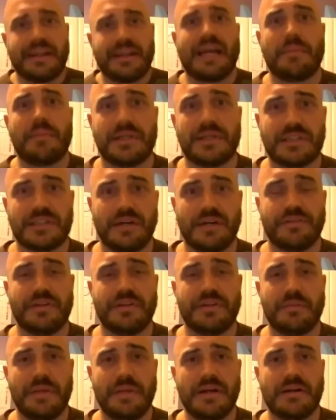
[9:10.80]
at myself in
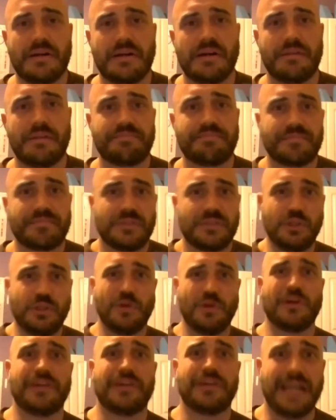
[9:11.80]
the mirror,
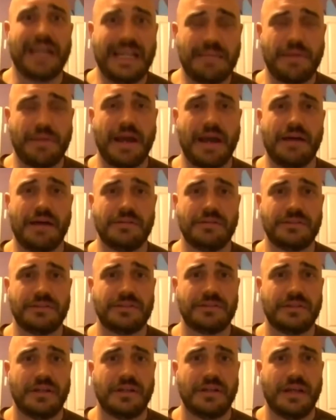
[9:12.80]
280
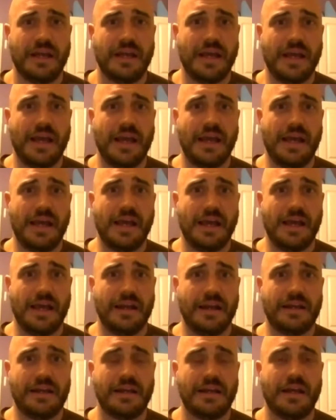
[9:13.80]
pounds,
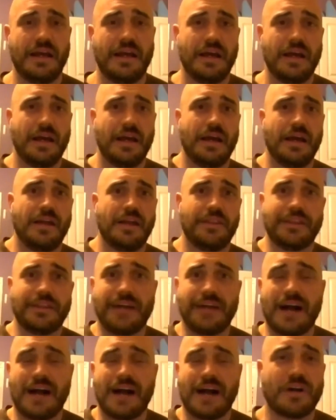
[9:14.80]
and the
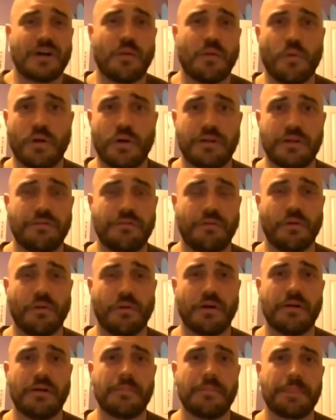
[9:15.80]
doctor I'm working
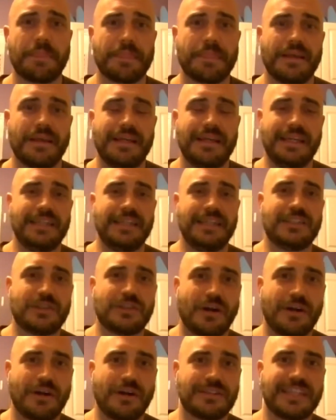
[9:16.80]
for he
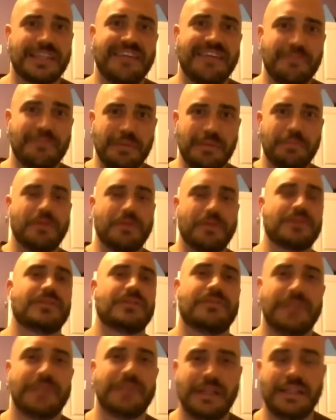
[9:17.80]
starts giving me books
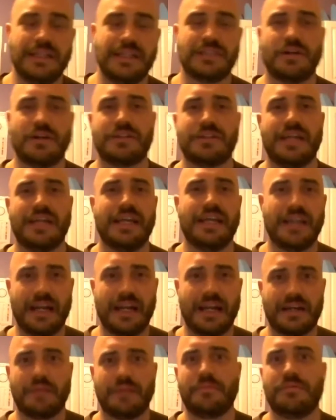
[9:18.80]
to read. He starts, hey, you got
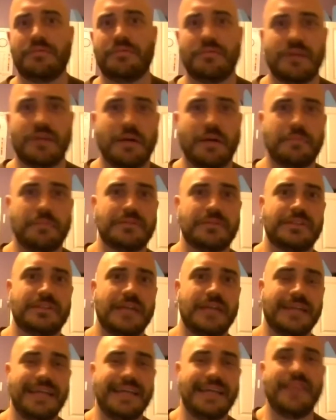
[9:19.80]
to come, mm-hmm. come
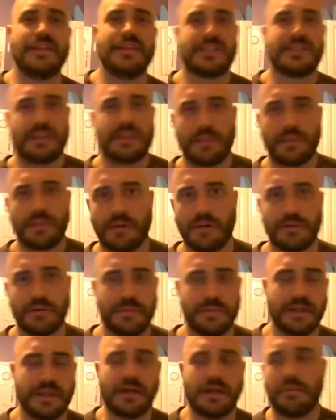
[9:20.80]
attend this seminar with
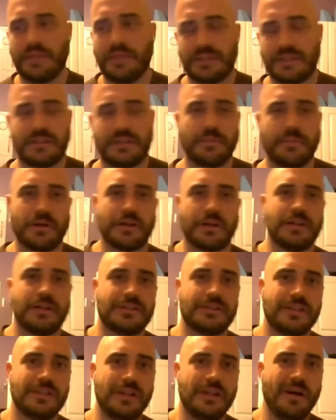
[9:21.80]
me. Come this seminar
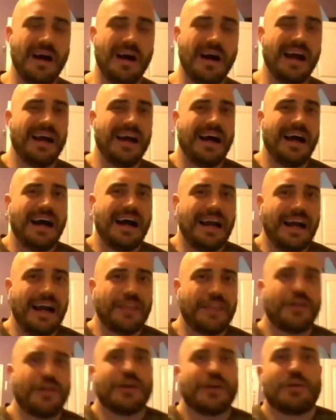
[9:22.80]
because you know I, I
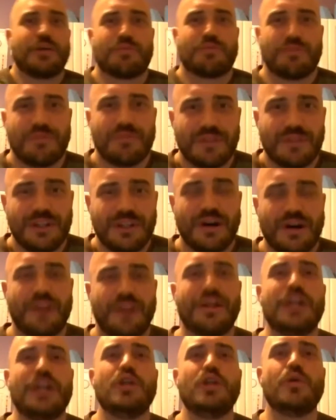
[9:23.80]
thought I could, you know, I
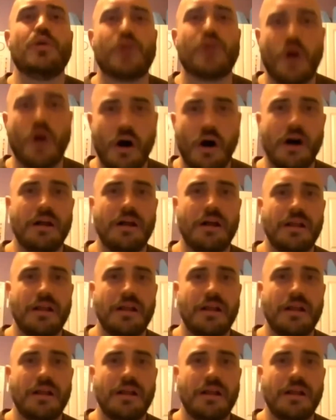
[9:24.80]
thought I knew it all.